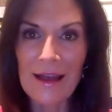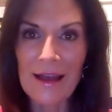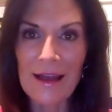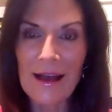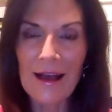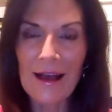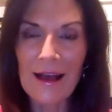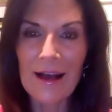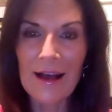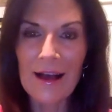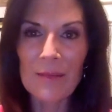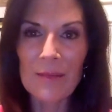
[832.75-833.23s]

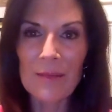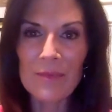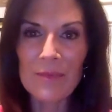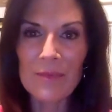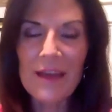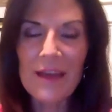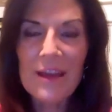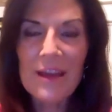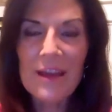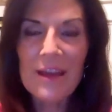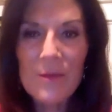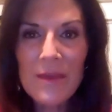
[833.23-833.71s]
That
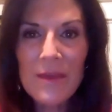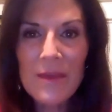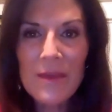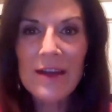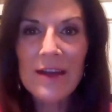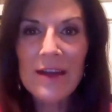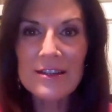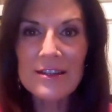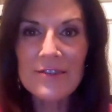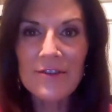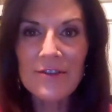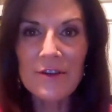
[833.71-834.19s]
can be kind of
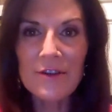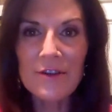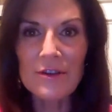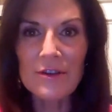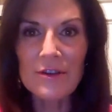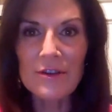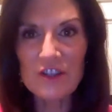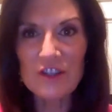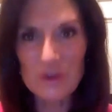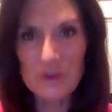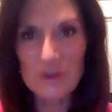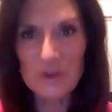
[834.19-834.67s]
difficult.
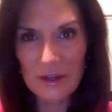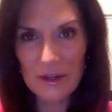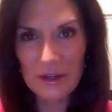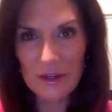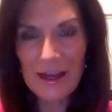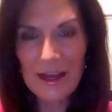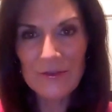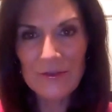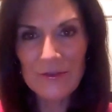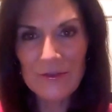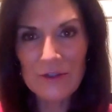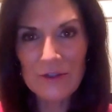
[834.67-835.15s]
So you really
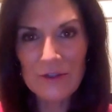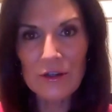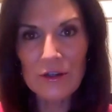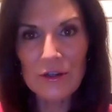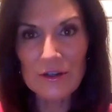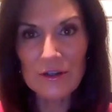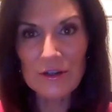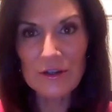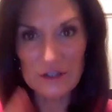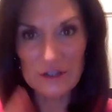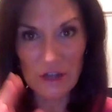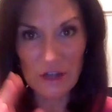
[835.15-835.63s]
have to learn
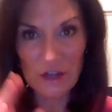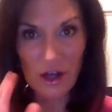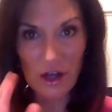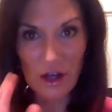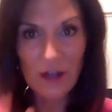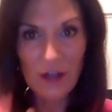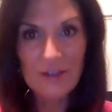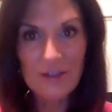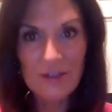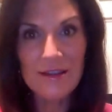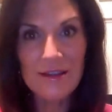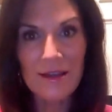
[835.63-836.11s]
to talk
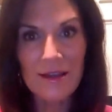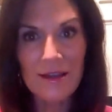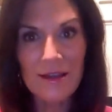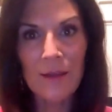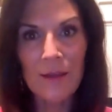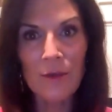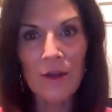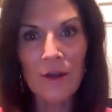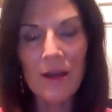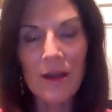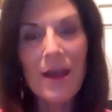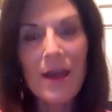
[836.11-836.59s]
to the
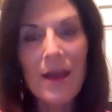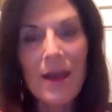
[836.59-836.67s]
camera